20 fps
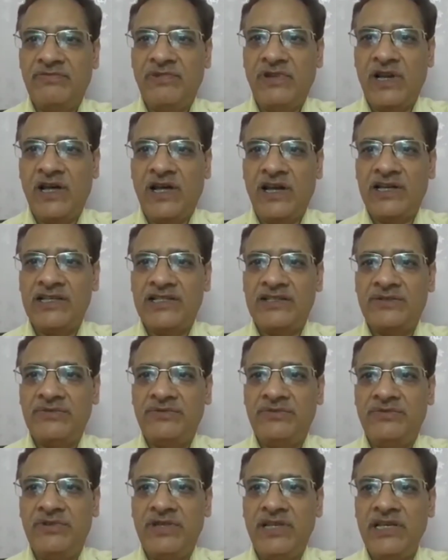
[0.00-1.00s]
flower is
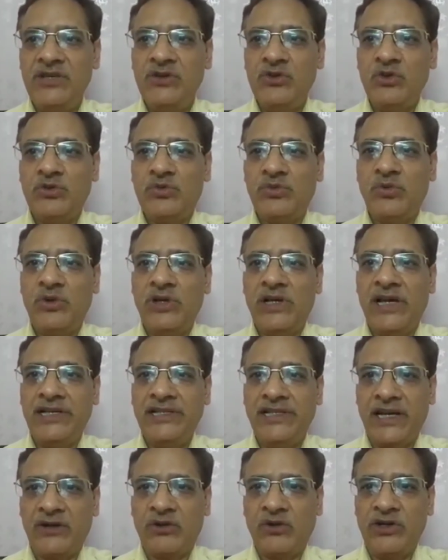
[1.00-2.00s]
very useful
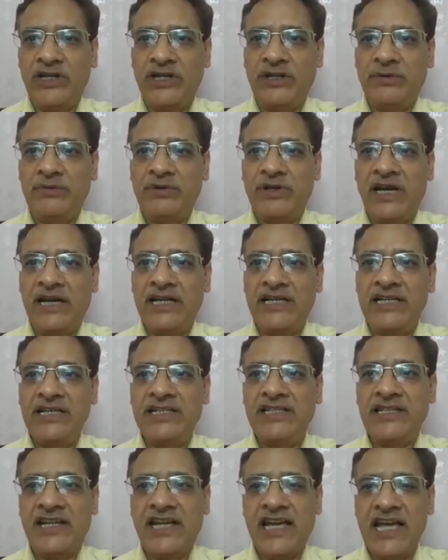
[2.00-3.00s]
and decorative and
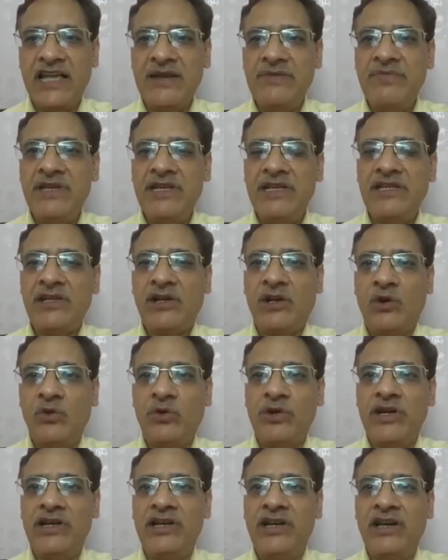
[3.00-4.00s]
it can be
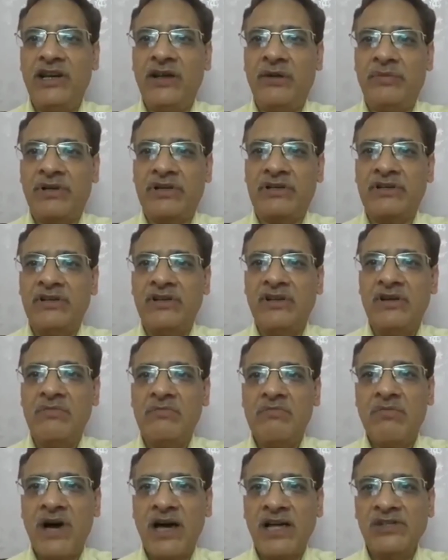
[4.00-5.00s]
included in our
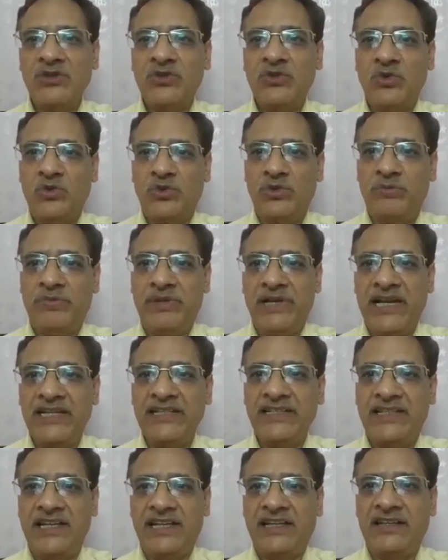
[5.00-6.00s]
monsoon
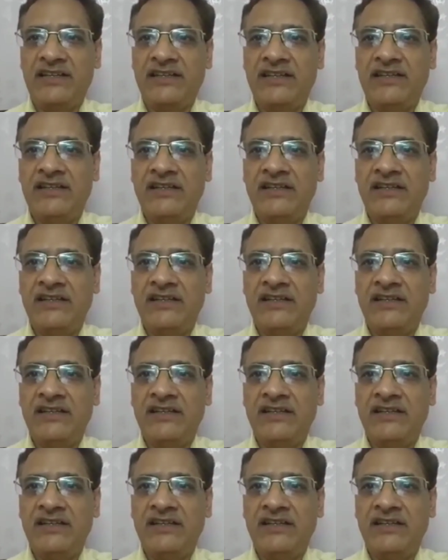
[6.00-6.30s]
planting